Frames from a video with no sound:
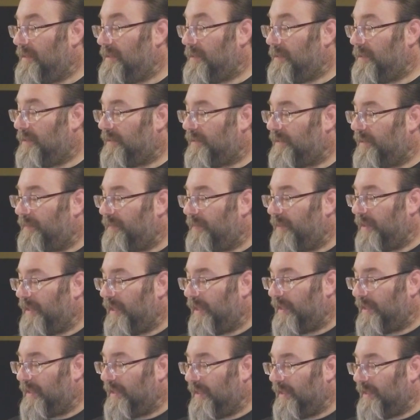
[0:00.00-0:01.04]
Something
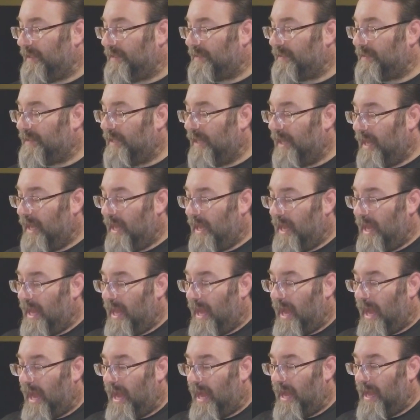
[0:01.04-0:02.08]
like this,
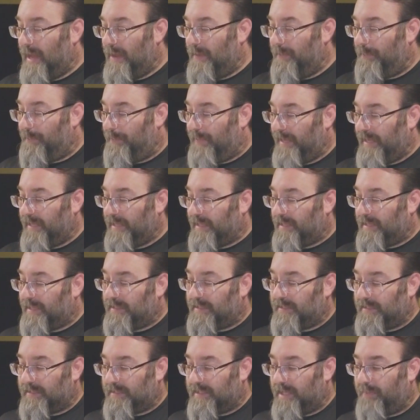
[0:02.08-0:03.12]
being that
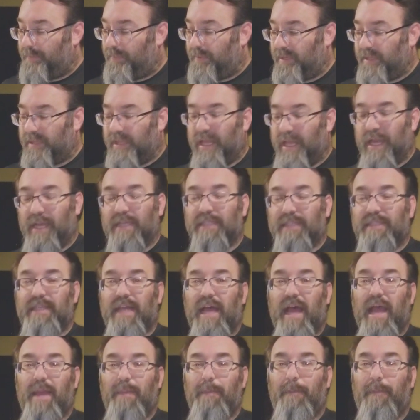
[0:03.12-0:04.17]
this is tempered glass,
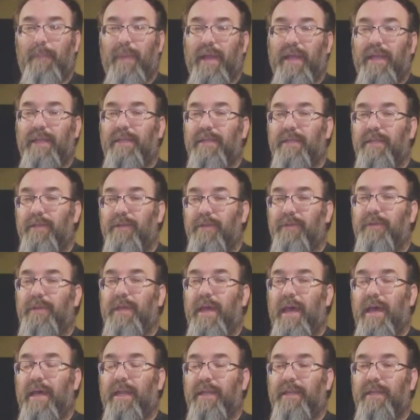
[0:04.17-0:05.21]
I might do
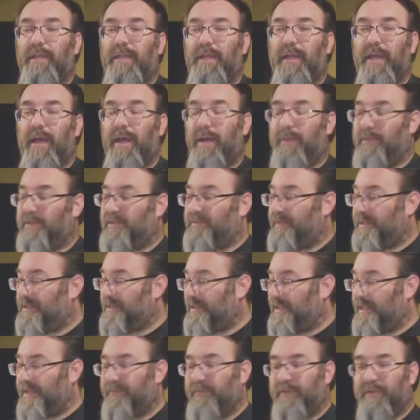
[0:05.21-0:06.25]
that,
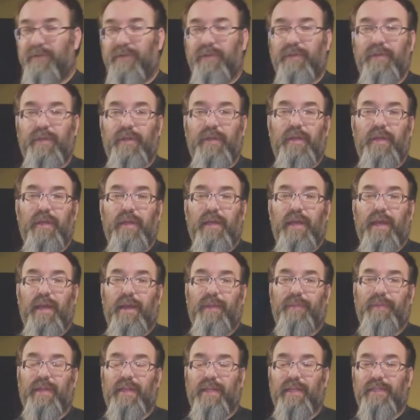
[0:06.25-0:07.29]
especially given
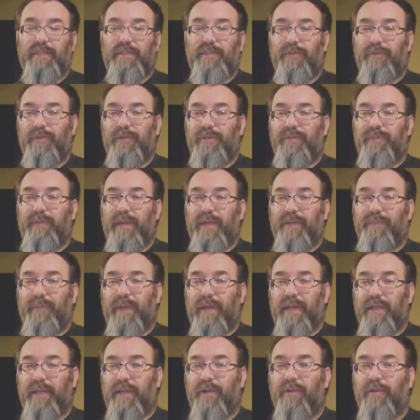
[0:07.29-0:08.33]
that it is going to
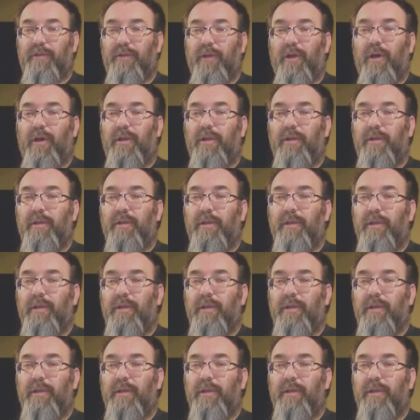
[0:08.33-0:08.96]
my younger daughter.